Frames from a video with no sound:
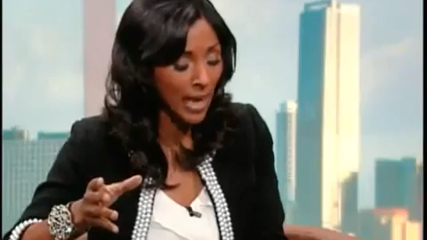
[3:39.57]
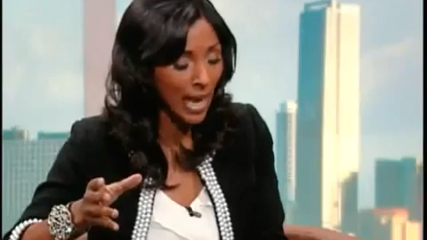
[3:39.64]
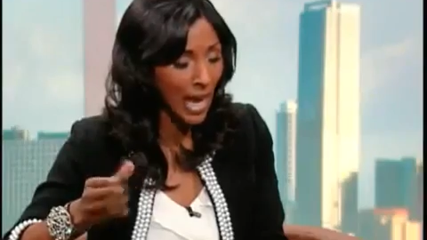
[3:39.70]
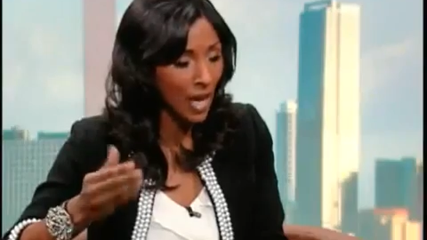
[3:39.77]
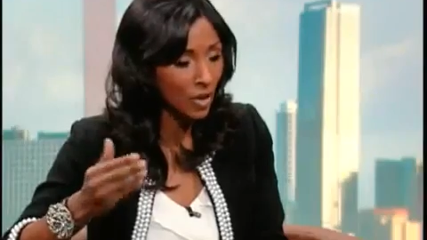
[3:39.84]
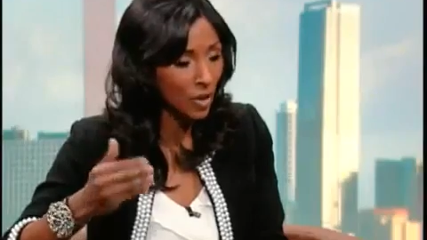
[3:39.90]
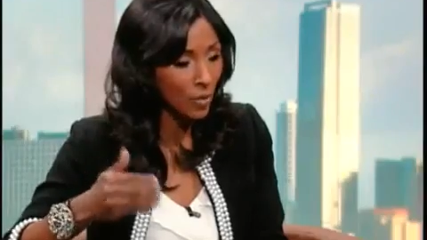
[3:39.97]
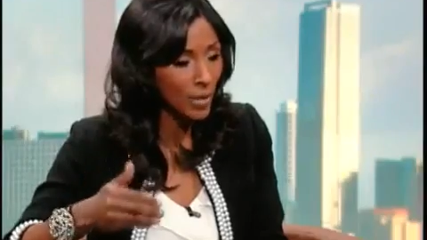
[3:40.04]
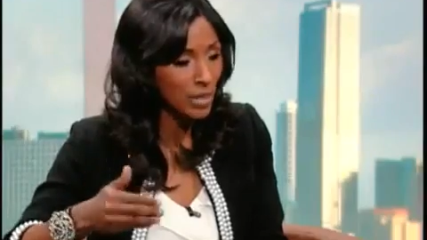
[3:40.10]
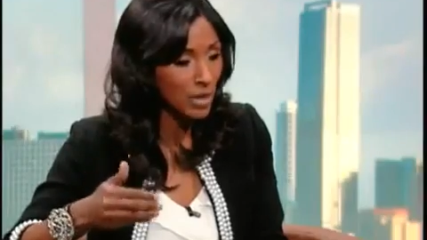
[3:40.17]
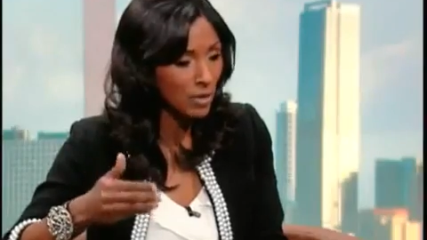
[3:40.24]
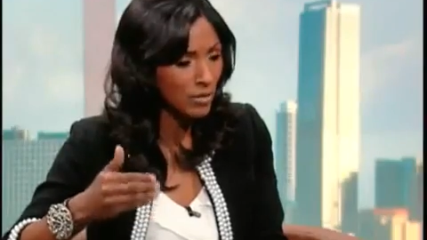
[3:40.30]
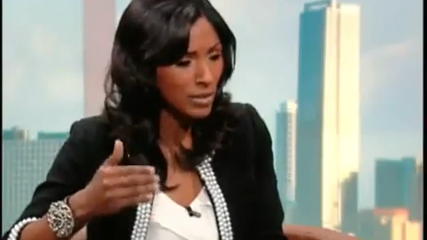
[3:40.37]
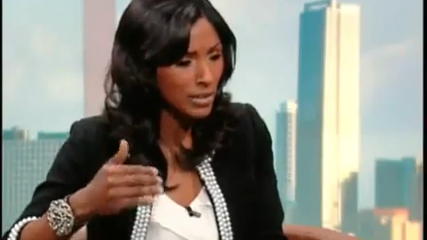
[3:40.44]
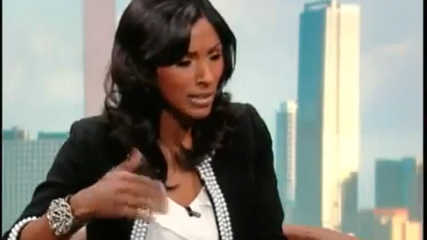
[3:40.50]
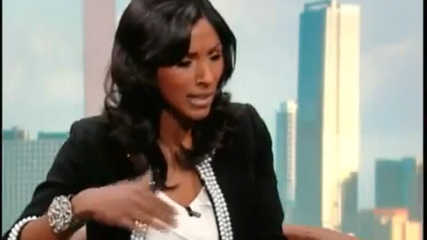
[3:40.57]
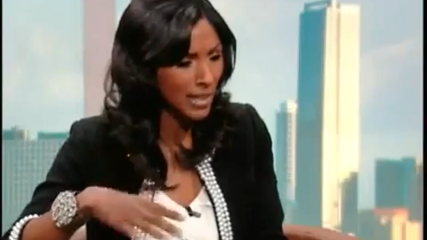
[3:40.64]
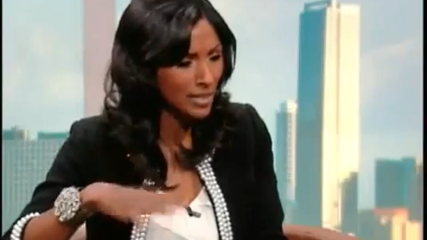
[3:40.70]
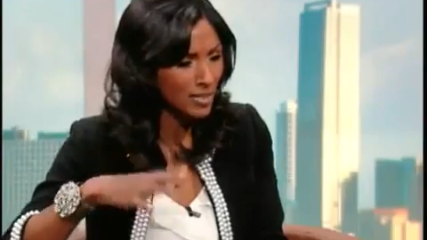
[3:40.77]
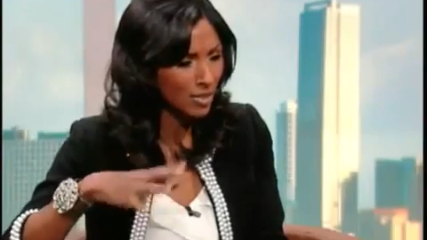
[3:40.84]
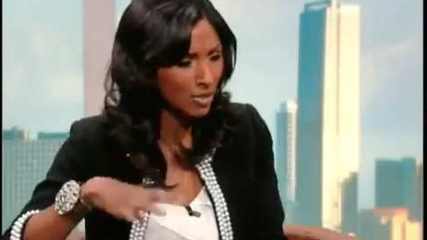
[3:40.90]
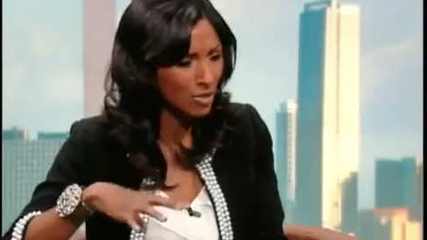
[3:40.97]
how do we know the
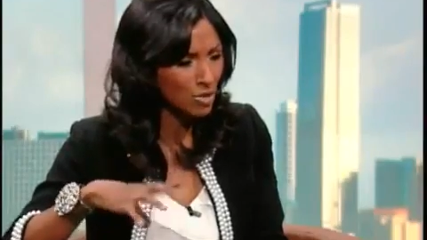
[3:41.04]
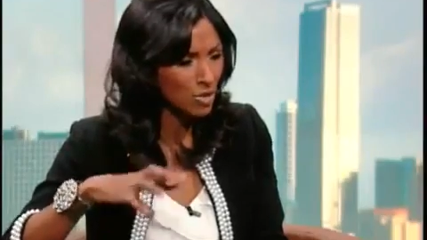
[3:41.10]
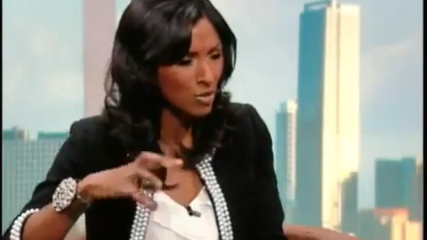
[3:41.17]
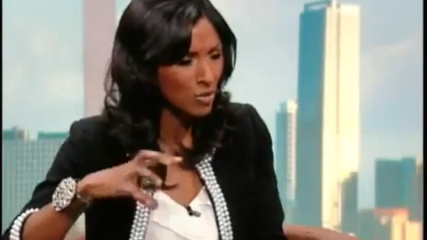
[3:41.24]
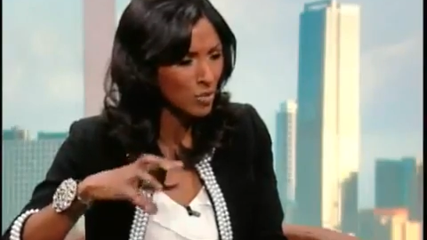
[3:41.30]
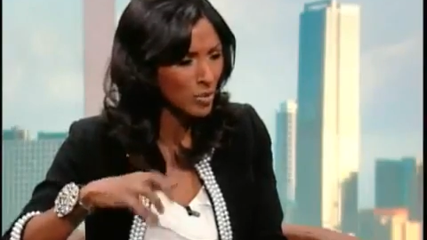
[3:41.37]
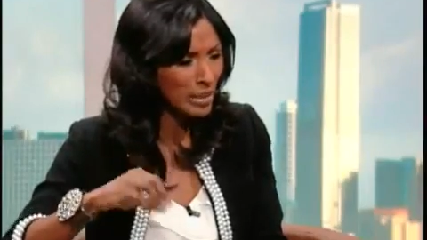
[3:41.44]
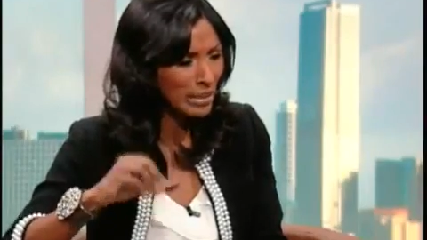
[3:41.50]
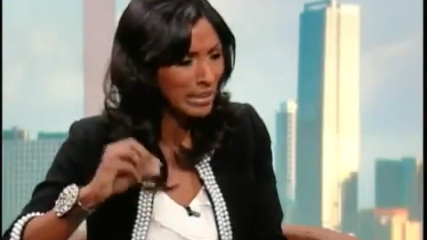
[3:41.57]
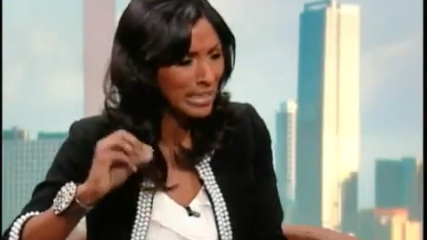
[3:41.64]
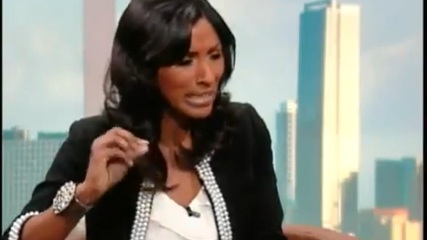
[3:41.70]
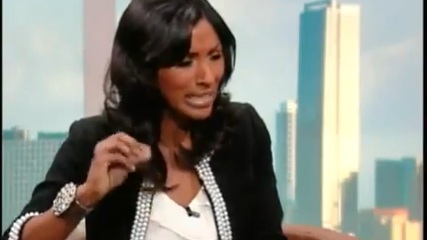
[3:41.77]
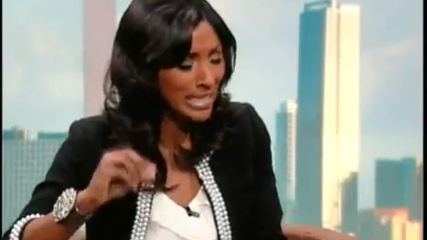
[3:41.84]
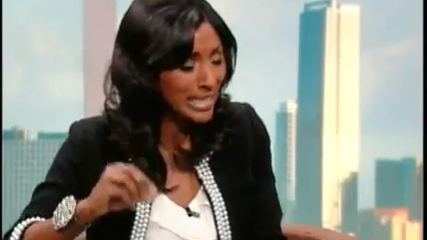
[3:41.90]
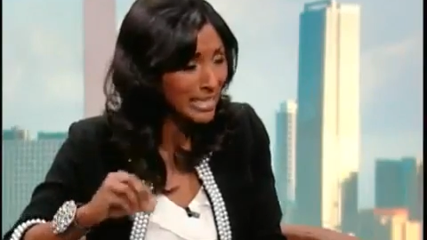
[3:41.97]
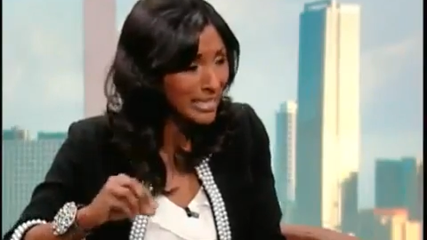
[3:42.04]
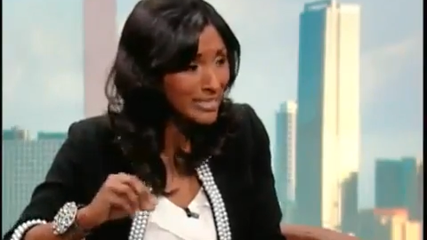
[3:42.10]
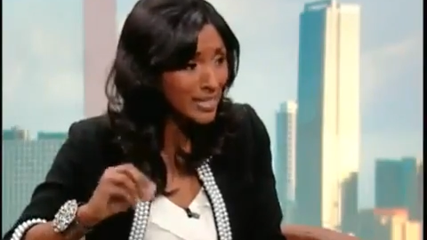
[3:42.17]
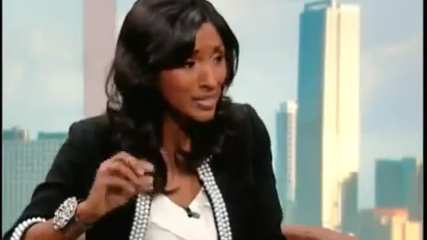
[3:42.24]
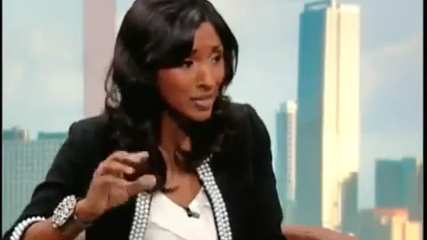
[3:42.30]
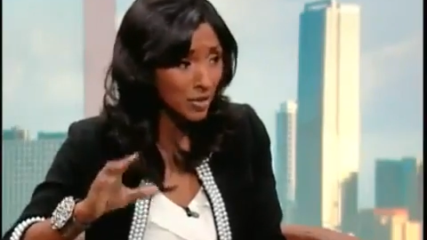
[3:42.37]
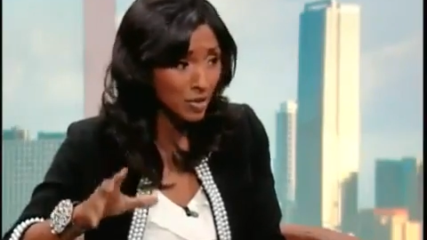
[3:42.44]
diet solution really
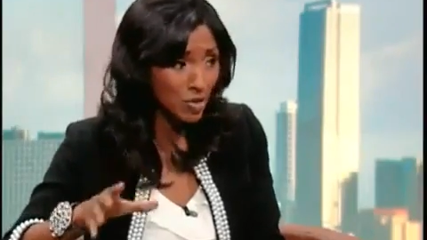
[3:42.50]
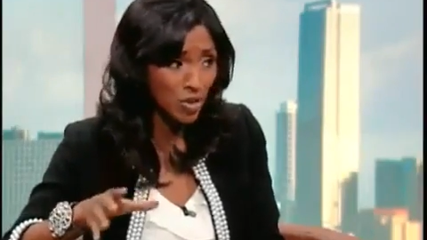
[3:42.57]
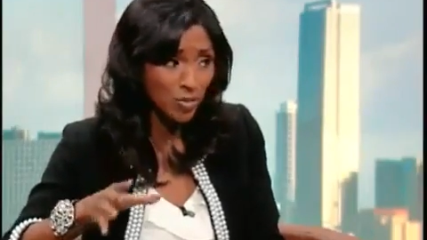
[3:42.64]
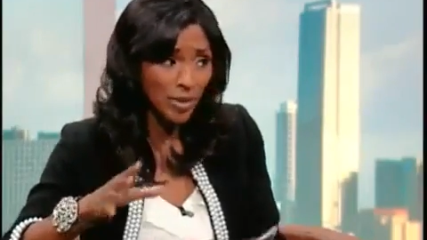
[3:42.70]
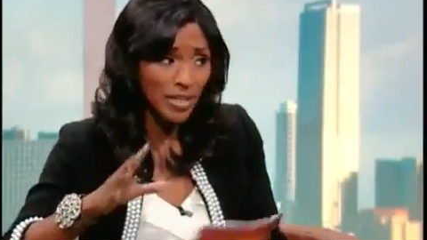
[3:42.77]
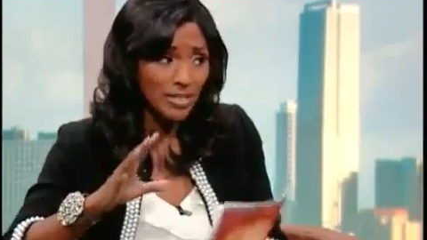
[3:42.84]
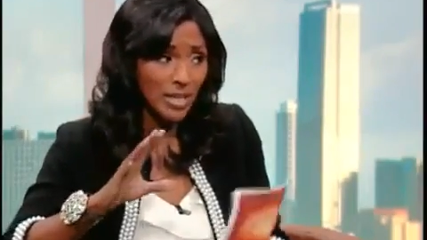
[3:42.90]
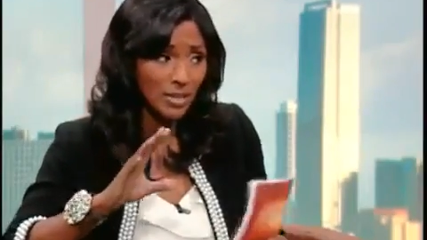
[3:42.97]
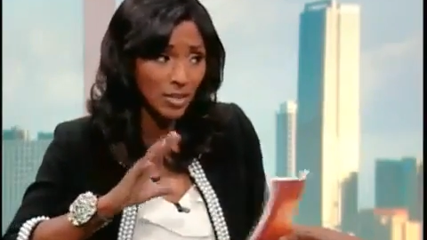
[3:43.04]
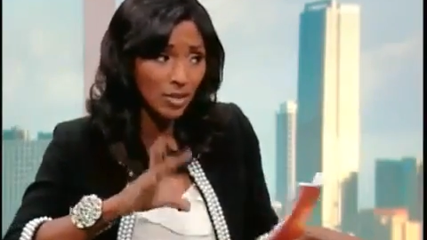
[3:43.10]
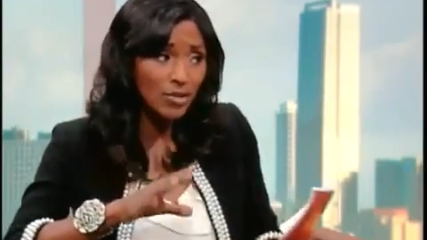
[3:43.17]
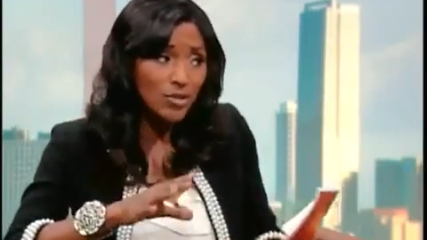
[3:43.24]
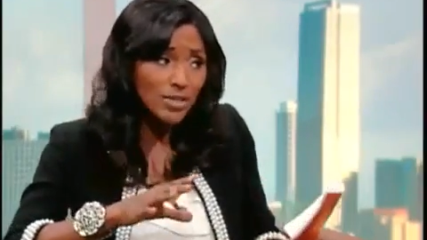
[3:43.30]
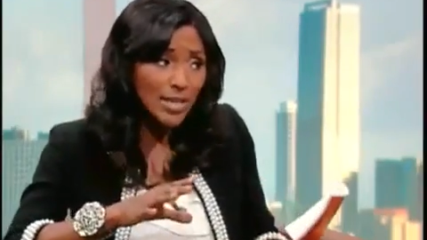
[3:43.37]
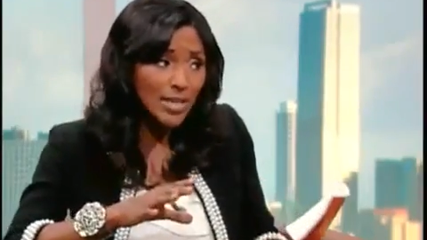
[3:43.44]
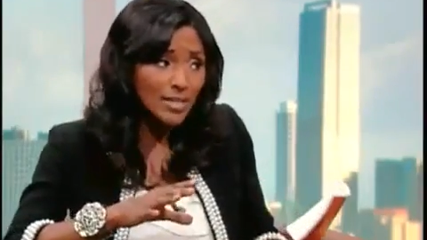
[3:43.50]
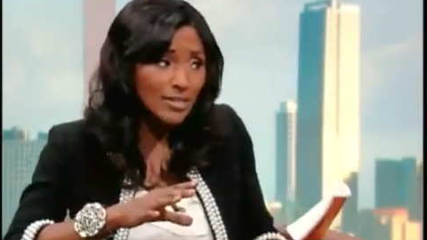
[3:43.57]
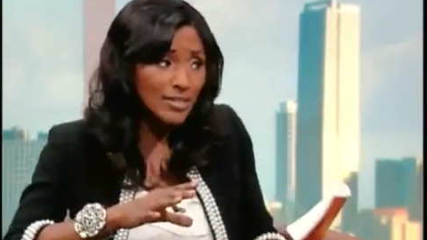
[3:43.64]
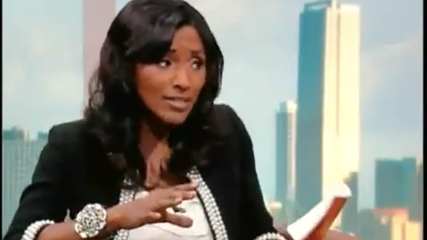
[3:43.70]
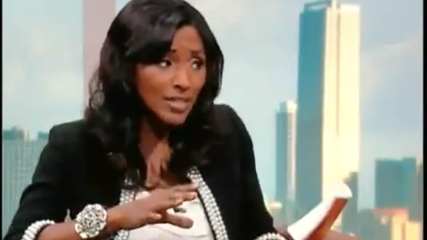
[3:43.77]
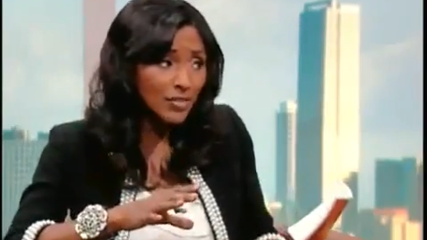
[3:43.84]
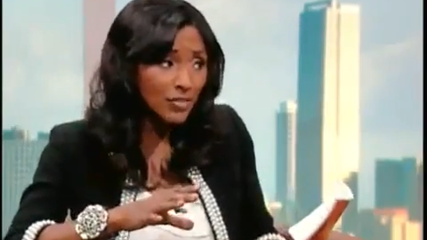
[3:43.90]
is a solution? Because I know you say it's